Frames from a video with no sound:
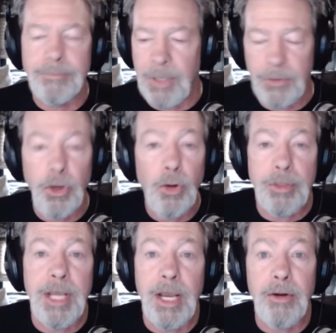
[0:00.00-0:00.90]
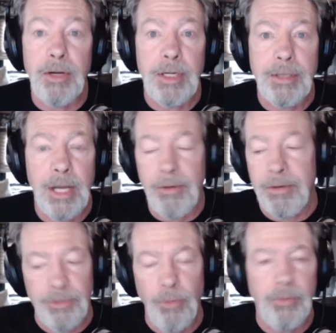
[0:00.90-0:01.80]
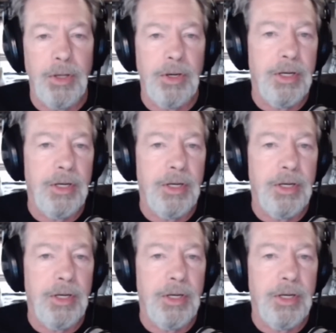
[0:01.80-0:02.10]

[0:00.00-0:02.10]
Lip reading: And you know, Gary's over there.